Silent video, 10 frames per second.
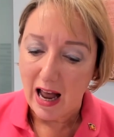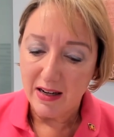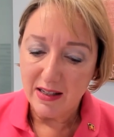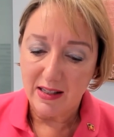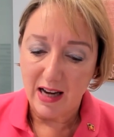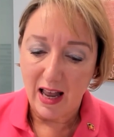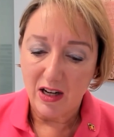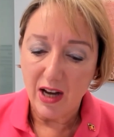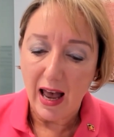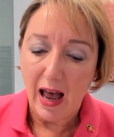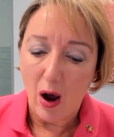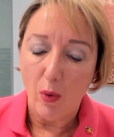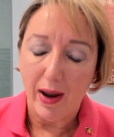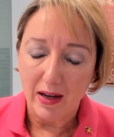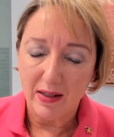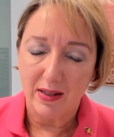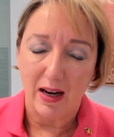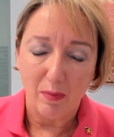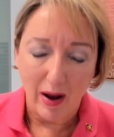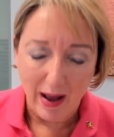understand how we are
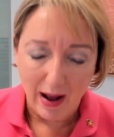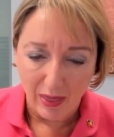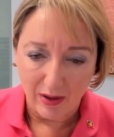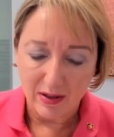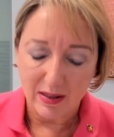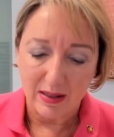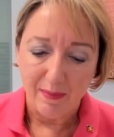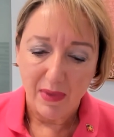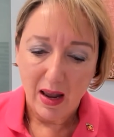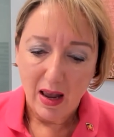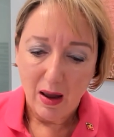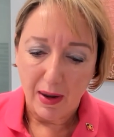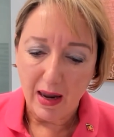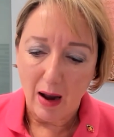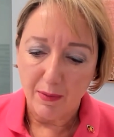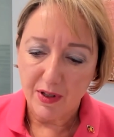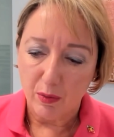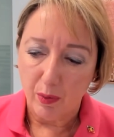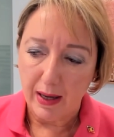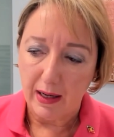seen by others becomes a
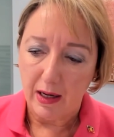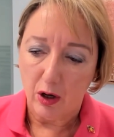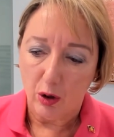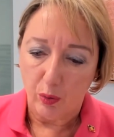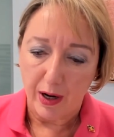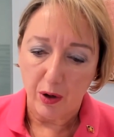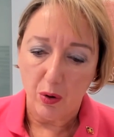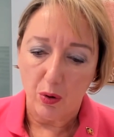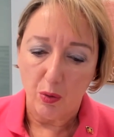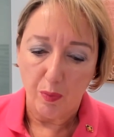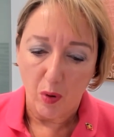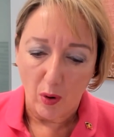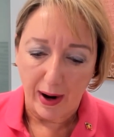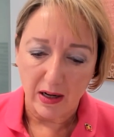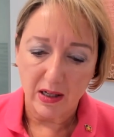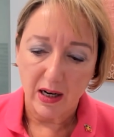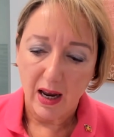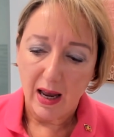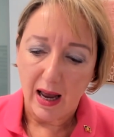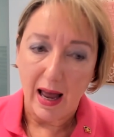really critical point
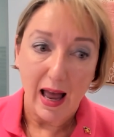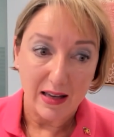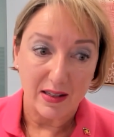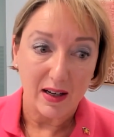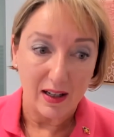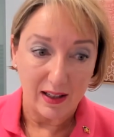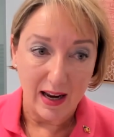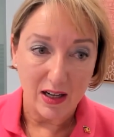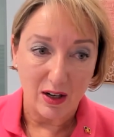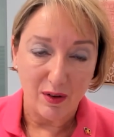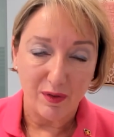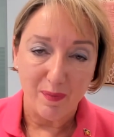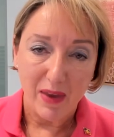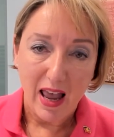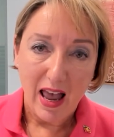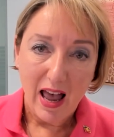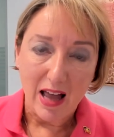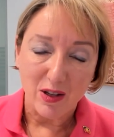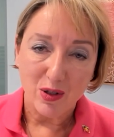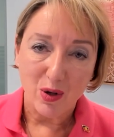as a collective.
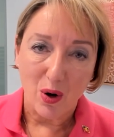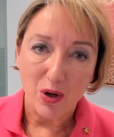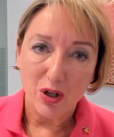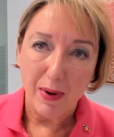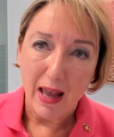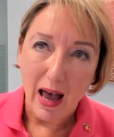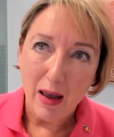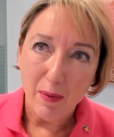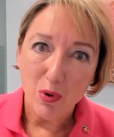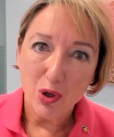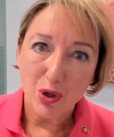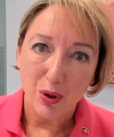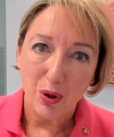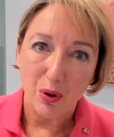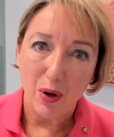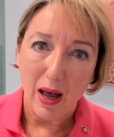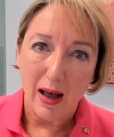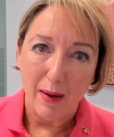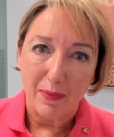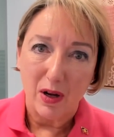And so to be able to do
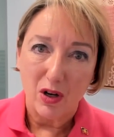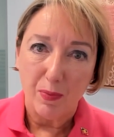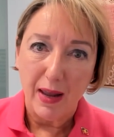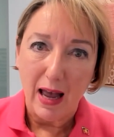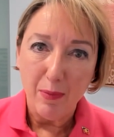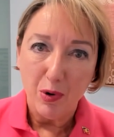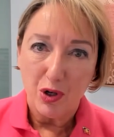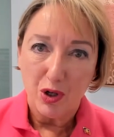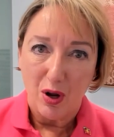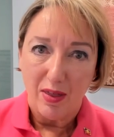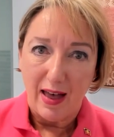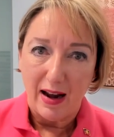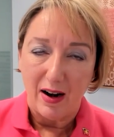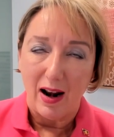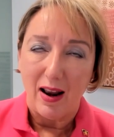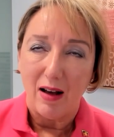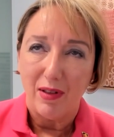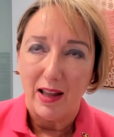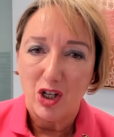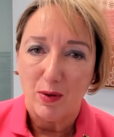that, and I love the
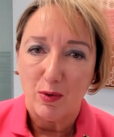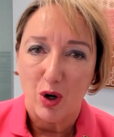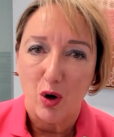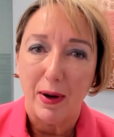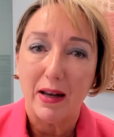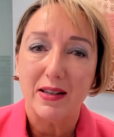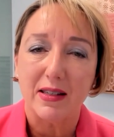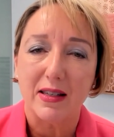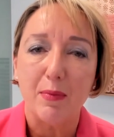Leadership Circle because it's